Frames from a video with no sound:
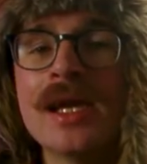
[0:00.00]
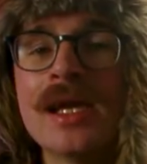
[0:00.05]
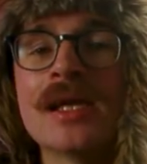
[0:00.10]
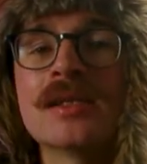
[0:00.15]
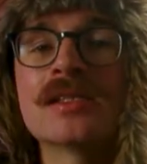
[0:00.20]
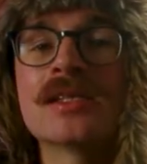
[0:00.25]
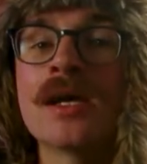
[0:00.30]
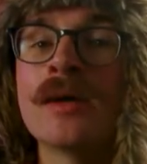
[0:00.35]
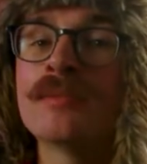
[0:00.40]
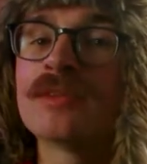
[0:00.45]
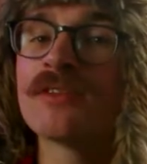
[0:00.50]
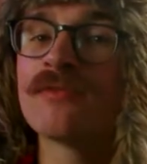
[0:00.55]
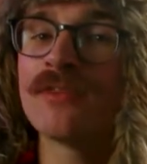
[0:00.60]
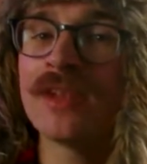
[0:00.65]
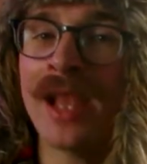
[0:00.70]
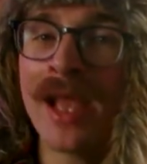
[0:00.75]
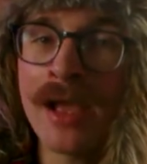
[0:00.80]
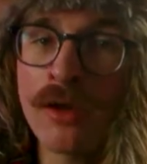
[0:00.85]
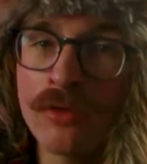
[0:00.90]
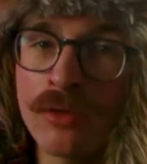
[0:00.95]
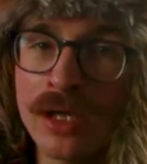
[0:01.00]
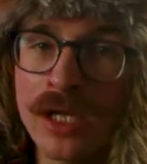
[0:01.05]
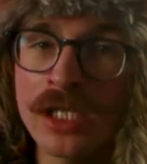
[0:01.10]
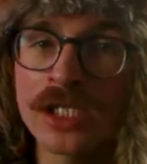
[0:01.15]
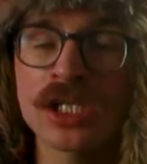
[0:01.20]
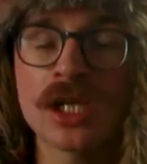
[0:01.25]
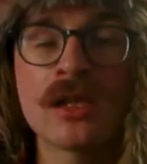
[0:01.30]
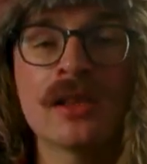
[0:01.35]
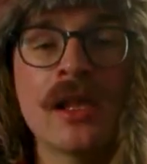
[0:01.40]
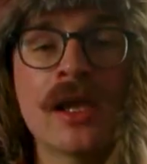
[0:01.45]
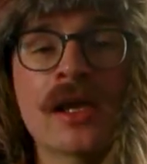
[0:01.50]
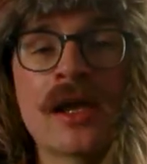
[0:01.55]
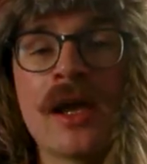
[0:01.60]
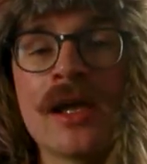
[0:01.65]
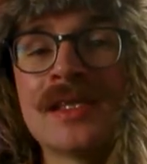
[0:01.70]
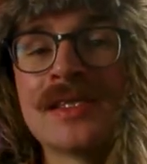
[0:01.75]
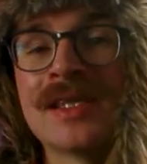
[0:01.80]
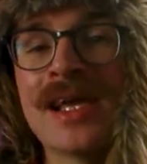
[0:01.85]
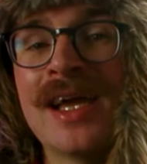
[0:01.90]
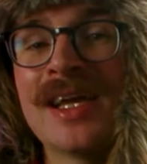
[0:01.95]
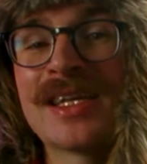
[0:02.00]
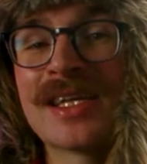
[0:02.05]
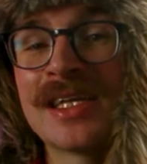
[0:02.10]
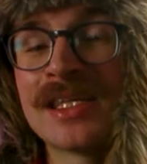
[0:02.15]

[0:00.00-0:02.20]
In terms of language, like I said,